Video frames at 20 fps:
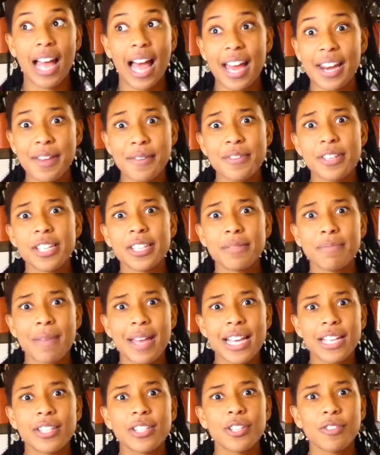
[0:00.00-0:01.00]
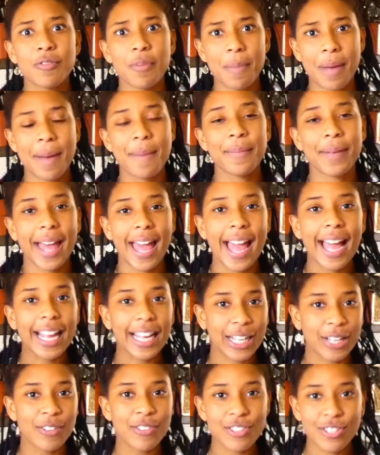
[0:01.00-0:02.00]
And it just makes you remember, hey,
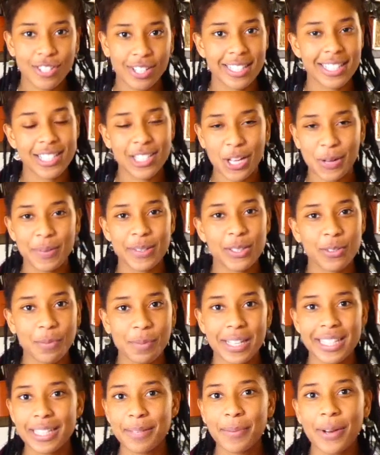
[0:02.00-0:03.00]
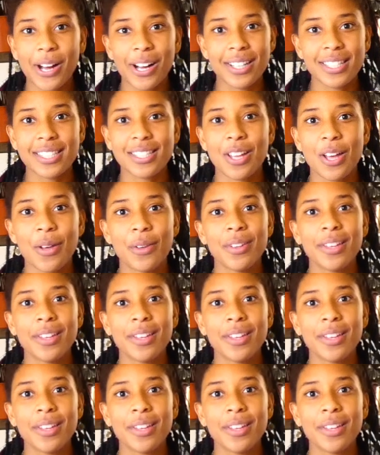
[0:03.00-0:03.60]
God's done so much for me in the past, so